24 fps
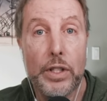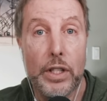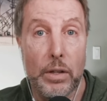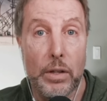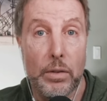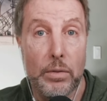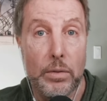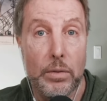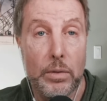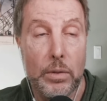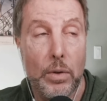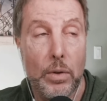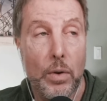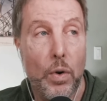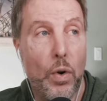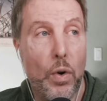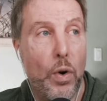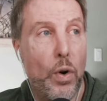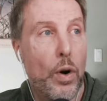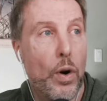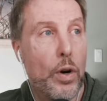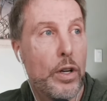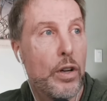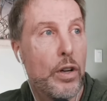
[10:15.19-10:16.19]
you
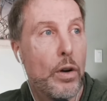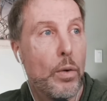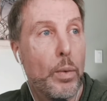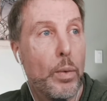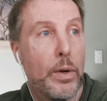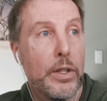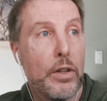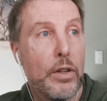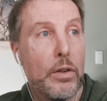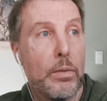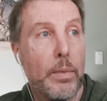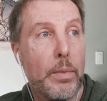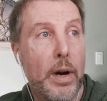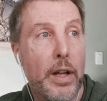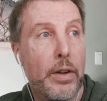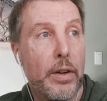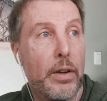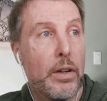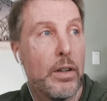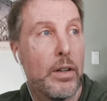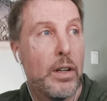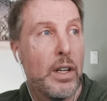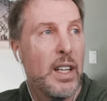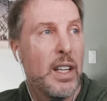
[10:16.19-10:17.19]
or your, when your
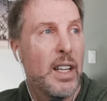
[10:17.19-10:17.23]
mother